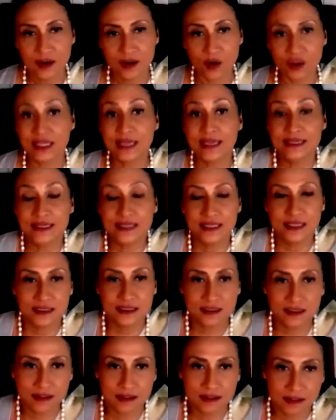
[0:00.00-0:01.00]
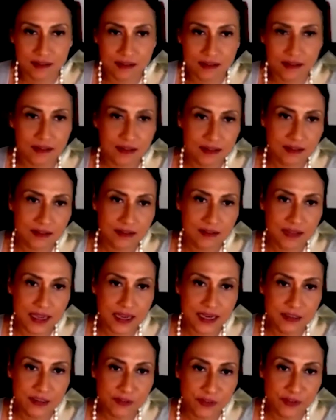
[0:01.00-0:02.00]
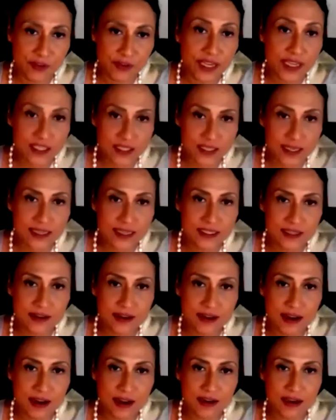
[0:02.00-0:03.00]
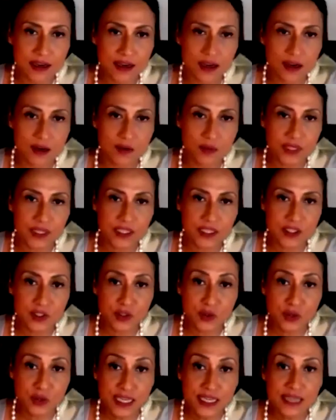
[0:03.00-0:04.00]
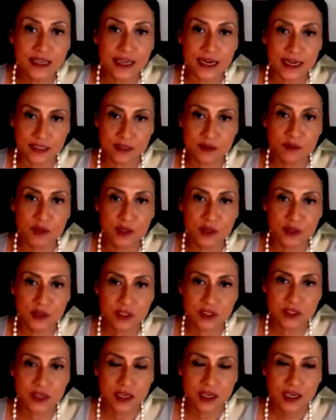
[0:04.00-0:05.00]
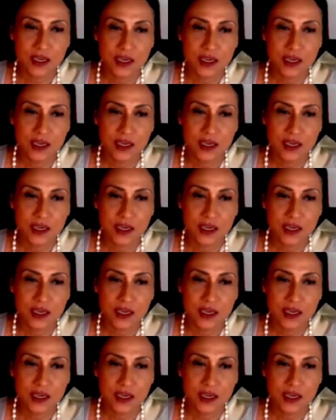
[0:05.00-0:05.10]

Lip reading: authentic, and differentiates Sri Lanka with its unique attributes,